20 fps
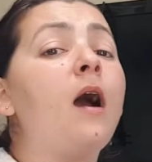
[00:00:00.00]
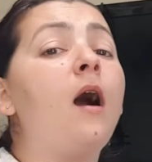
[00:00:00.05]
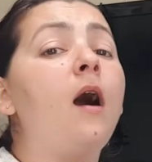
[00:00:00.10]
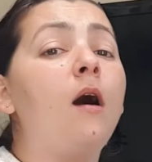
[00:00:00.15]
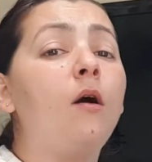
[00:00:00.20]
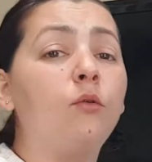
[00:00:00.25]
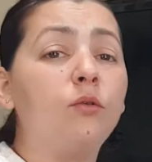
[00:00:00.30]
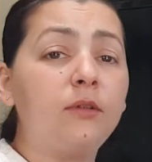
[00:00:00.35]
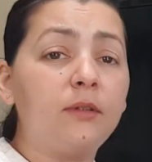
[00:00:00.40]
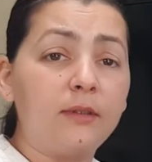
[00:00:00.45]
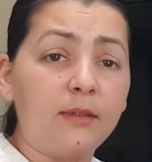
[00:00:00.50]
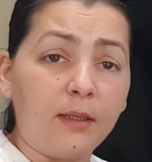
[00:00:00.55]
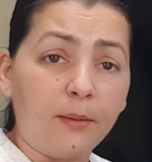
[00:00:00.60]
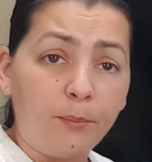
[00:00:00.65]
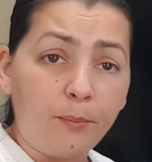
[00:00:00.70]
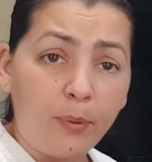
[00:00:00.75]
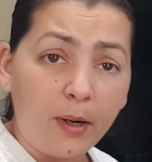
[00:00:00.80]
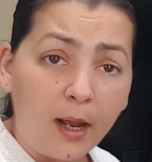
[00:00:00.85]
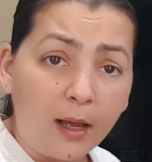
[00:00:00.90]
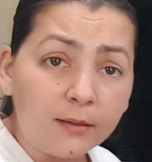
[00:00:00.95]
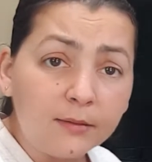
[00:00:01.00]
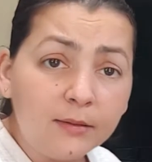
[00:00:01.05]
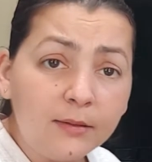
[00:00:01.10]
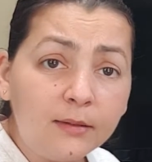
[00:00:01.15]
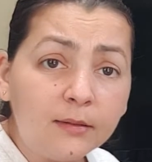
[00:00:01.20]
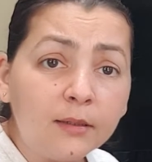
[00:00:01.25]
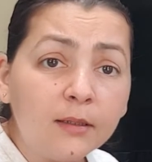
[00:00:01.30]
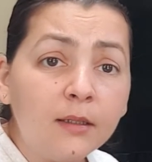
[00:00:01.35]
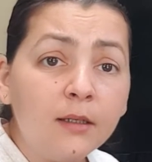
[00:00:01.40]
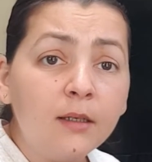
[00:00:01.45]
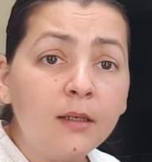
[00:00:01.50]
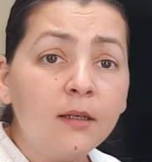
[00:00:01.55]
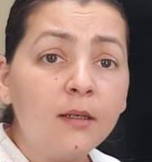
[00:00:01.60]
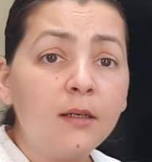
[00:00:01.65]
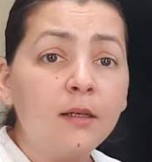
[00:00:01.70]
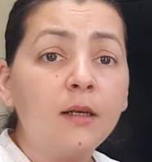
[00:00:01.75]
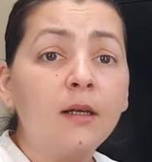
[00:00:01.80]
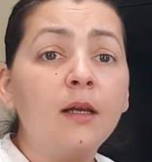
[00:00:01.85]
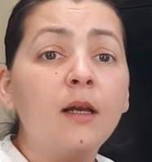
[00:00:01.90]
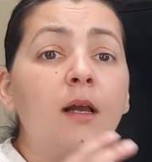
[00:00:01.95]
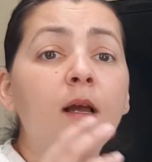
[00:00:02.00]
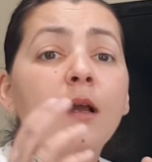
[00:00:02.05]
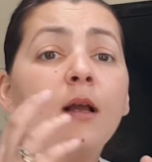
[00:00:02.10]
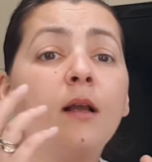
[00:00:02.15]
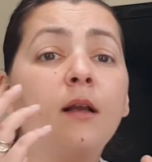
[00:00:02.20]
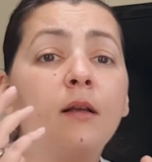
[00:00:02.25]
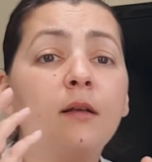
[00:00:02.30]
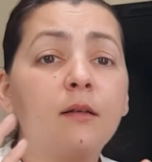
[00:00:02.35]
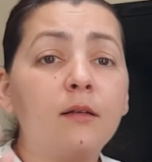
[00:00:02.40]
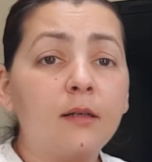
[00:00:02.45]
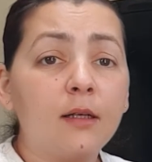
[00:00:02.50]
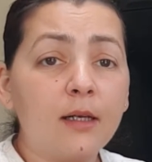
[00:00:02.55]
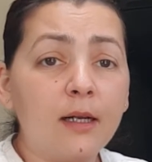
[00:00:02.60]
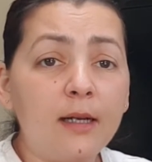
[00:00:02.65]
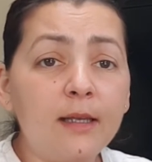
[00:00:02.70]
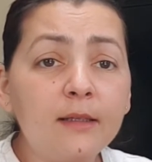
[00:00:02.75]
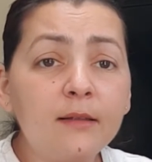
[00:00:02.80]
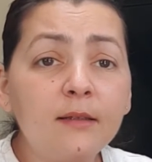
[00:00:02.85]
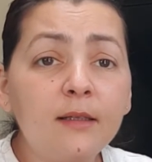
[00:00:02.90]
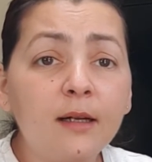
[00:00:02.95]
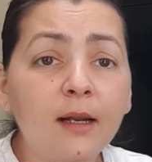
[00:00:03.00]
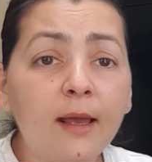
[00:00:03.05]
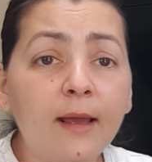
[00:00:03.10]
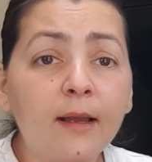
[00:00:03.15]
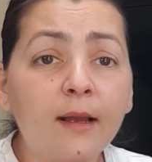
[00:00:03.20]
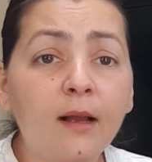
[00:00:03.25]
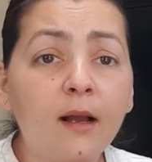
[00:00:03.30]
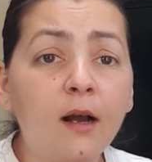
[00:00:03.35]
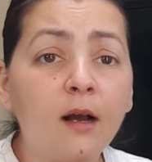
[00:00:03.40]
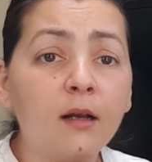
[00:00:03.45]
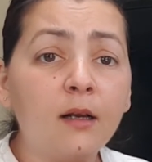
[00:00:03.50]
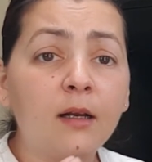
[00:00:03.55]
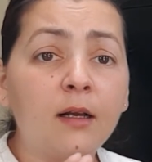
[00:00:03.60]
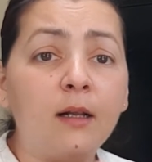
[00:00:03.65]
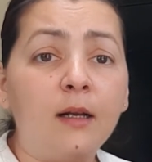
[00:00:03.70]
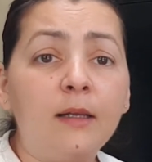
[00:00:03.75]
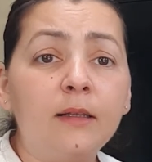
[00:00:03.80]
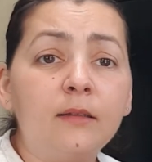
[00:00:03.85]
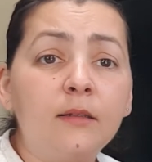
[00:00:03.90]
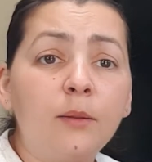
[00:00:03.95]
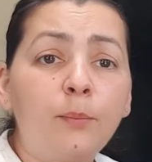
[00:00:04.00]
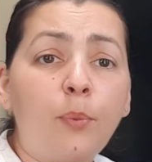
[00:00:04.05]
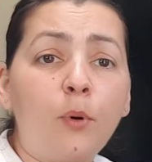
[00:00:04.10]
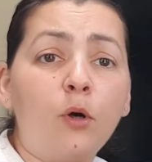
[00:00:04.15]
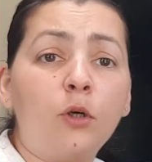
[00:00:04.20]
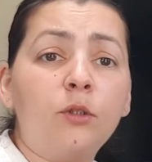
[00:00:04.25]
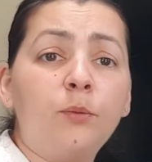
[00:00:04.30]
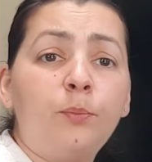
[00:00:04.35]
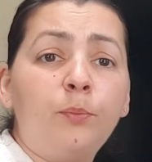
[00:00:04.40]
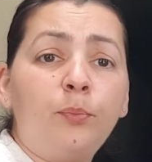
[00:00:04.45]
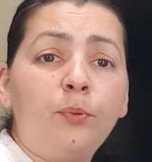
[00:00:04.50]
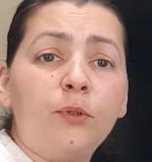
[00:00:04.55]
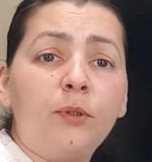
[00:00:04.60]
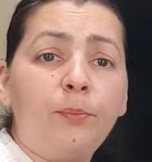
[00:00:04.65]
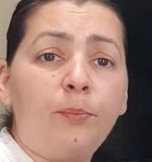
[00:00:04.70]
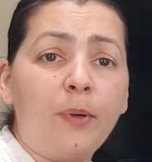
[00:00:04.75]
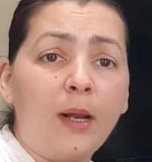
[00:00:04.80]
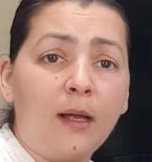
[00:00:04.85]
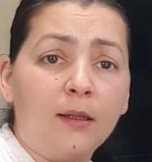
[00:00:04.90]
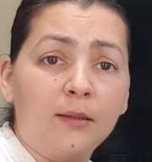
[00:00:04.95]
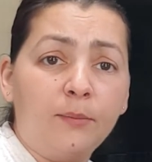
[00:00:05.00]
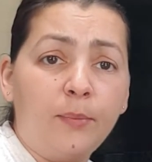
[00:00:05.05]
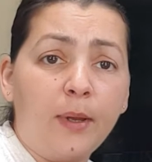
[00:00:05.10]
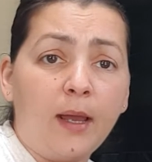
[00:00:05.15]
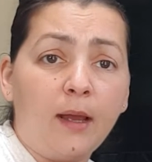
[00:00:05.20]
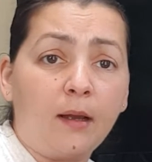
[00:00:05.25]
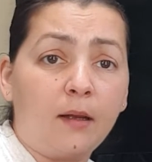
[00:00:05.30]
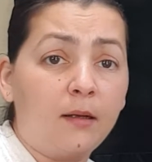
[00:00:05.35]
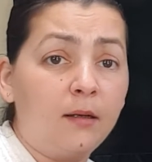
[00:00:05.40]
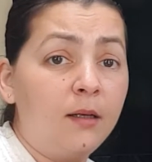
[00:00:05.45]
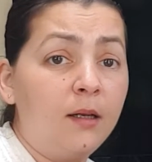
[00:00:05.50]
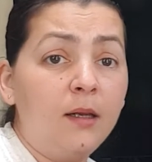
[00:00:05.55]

out the plant, clean the leca, clean the pot, put the plant back.